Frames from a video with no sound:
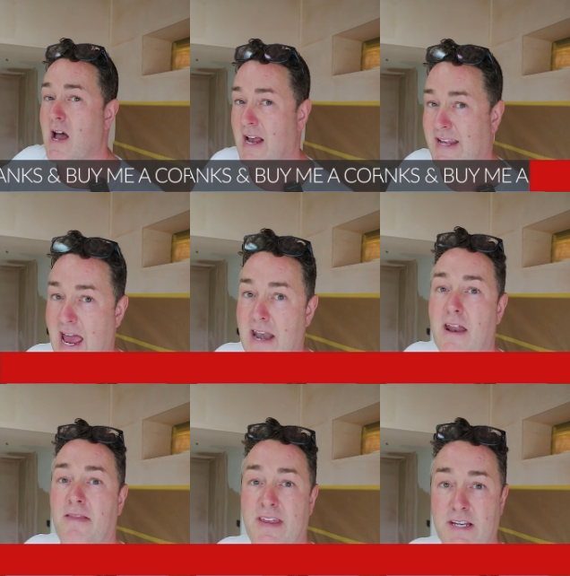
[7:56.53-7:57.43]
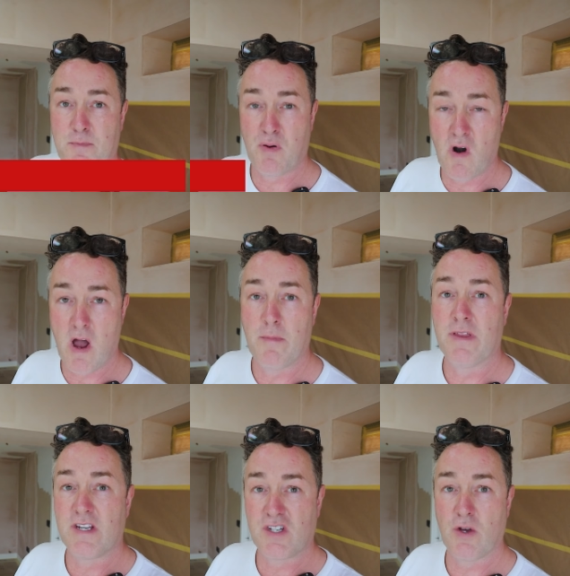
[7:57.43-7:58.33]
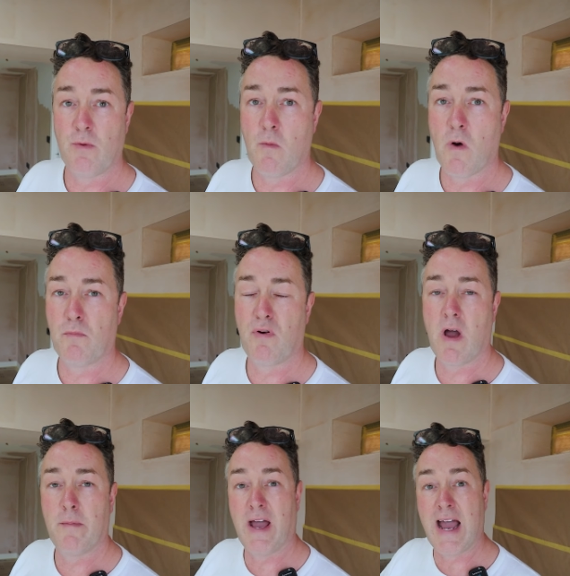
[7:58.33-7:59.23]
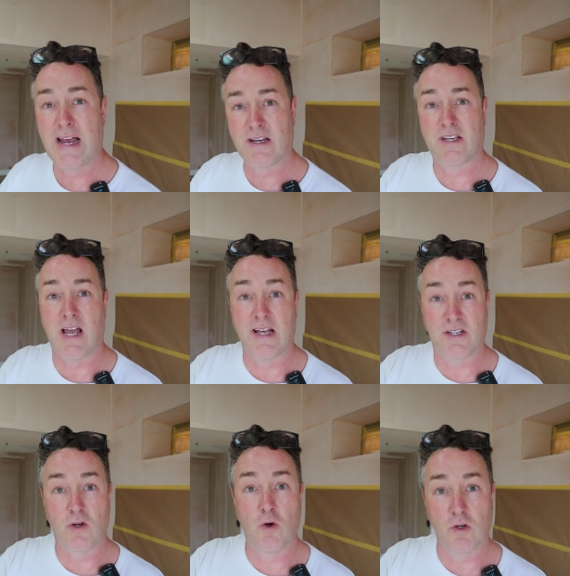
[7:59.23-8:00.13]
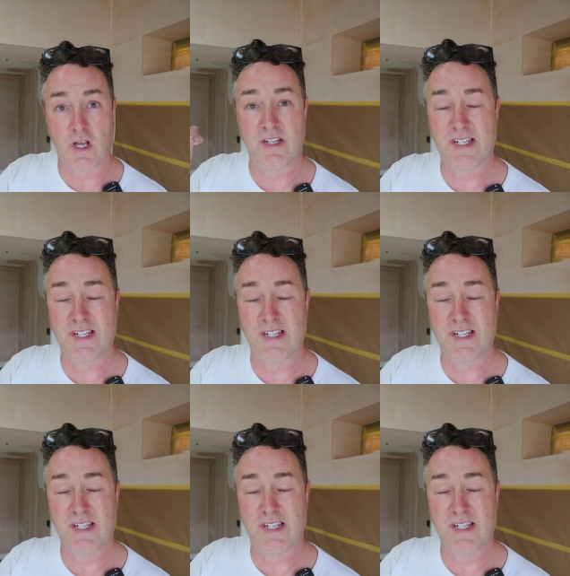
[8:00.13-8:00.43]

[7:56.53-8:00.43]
again, this primer, this two-in-one primer acts as a good